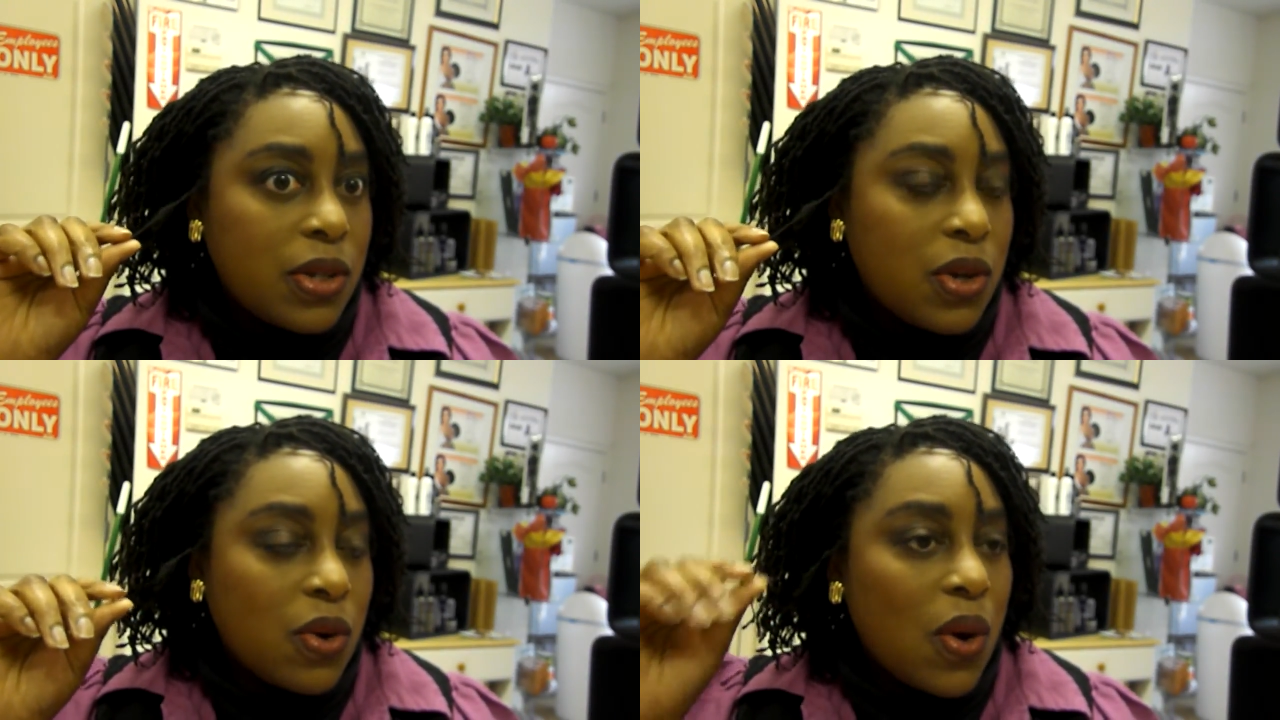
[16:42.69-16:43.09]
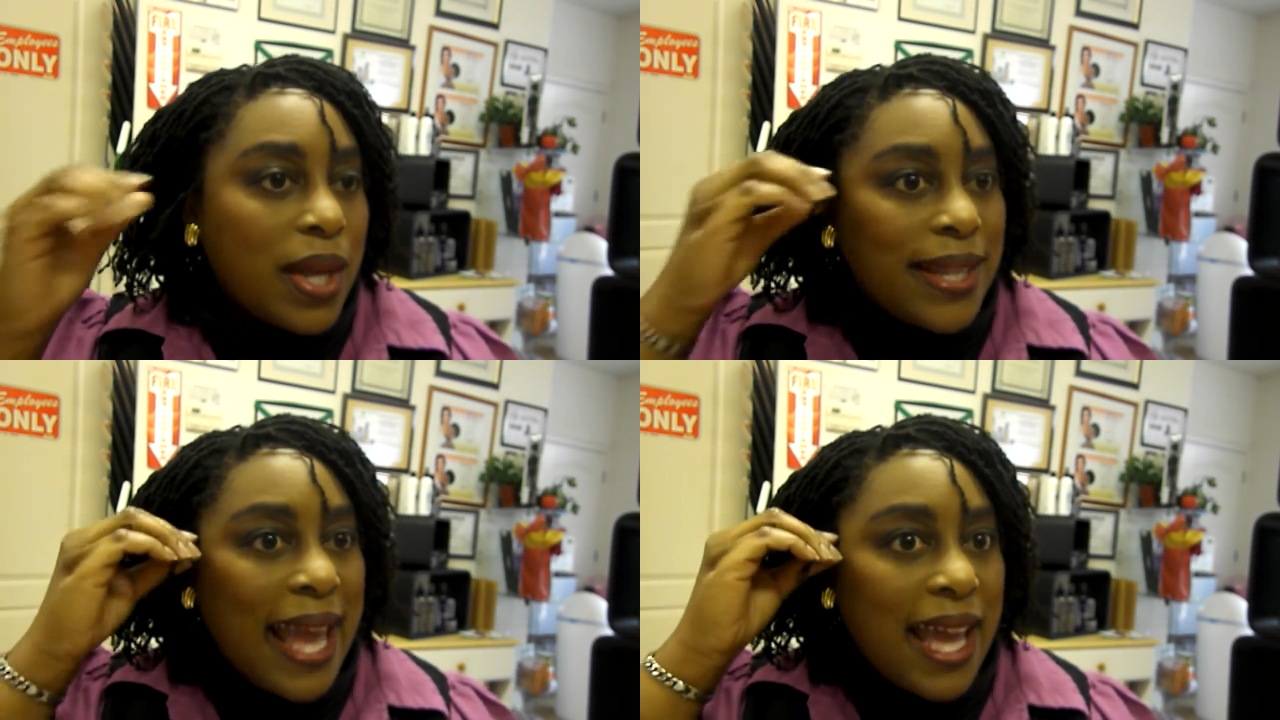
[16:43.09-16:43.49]
you're
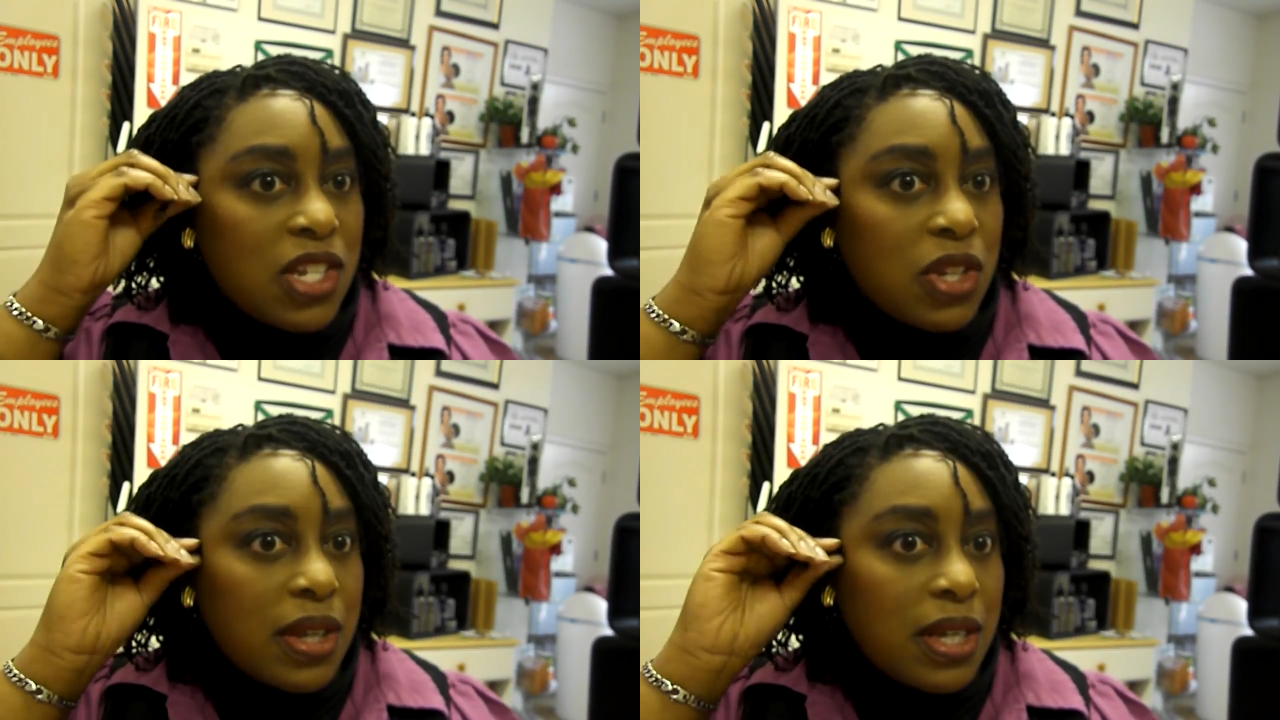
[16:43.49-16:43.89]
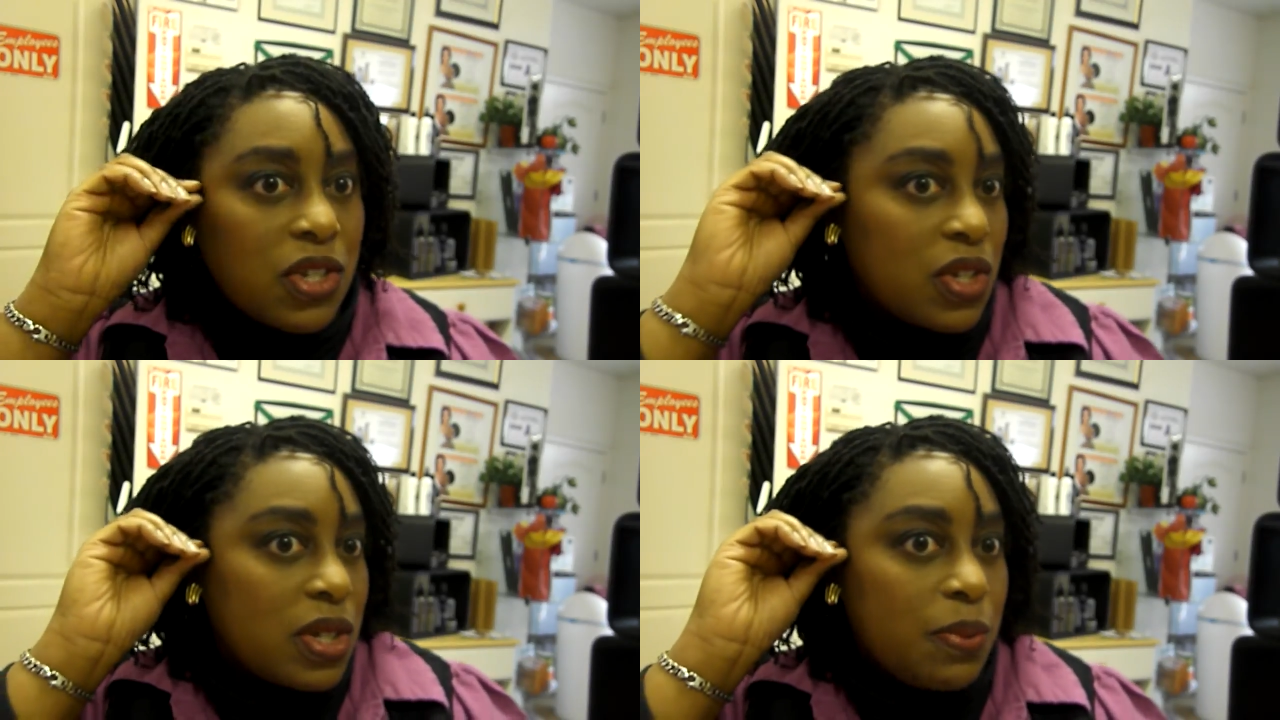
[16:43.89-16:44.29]
going to naturally
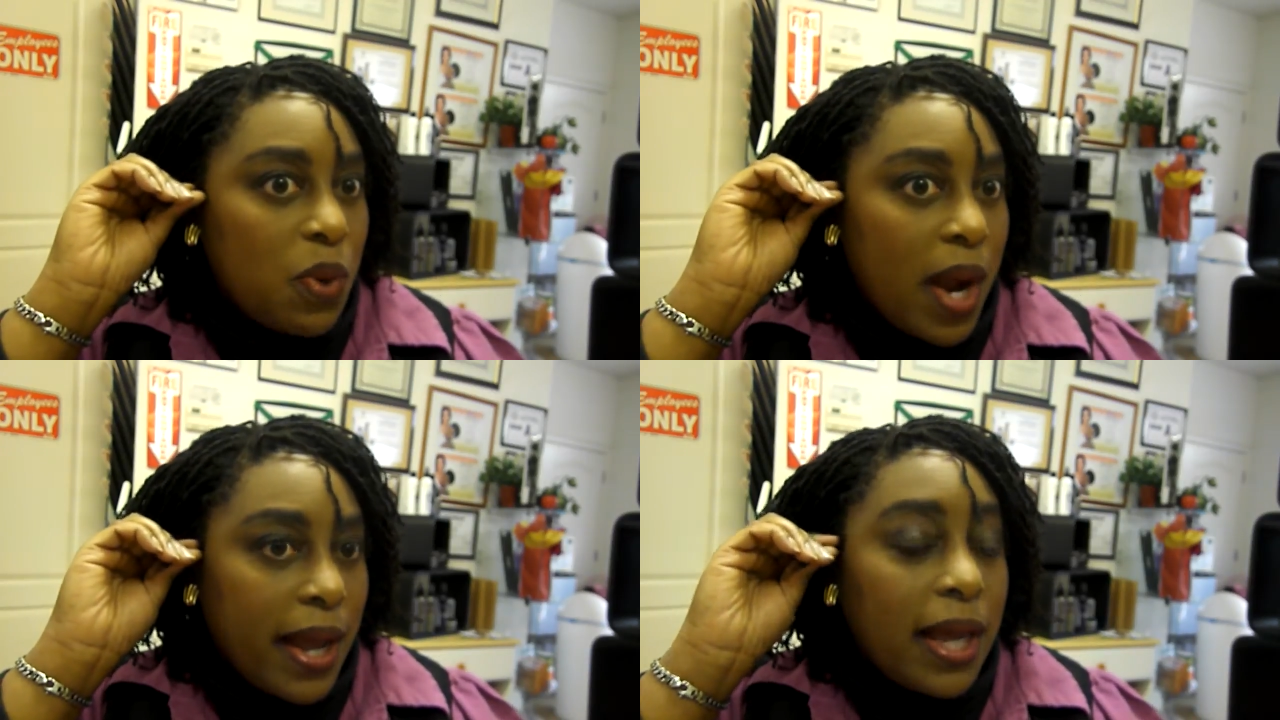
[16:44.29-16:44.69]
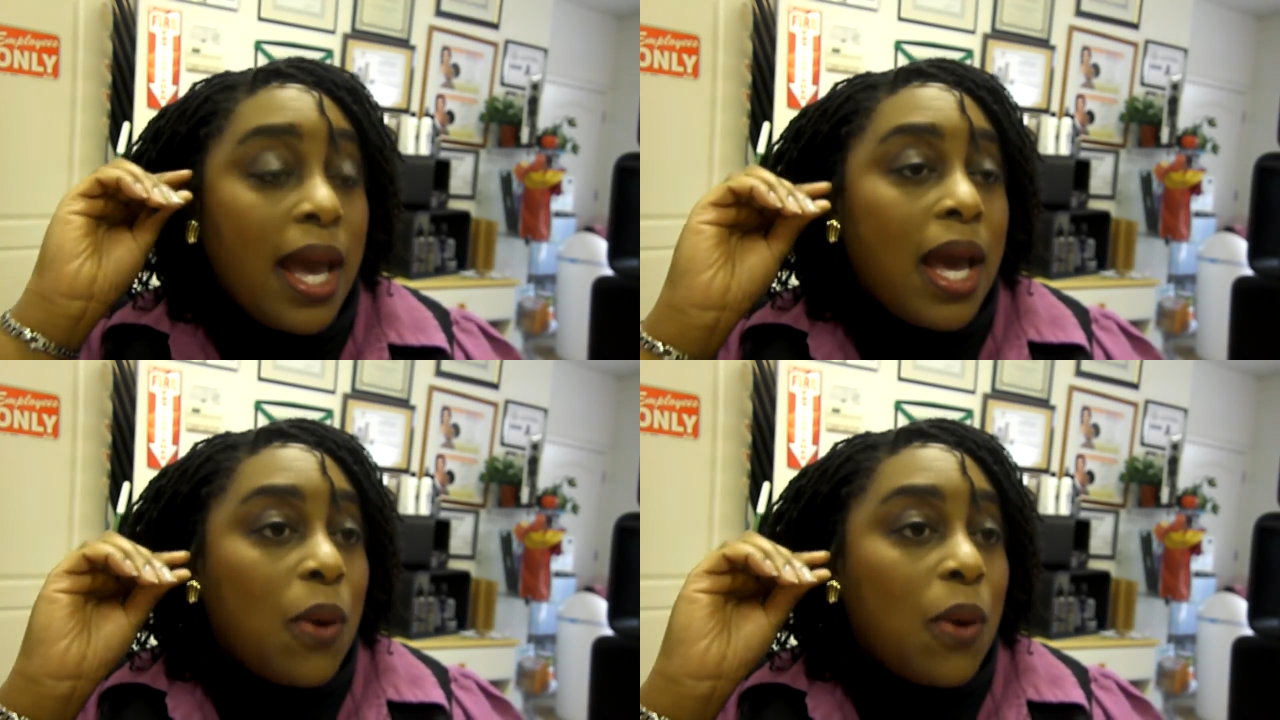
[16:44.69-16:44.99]
just break,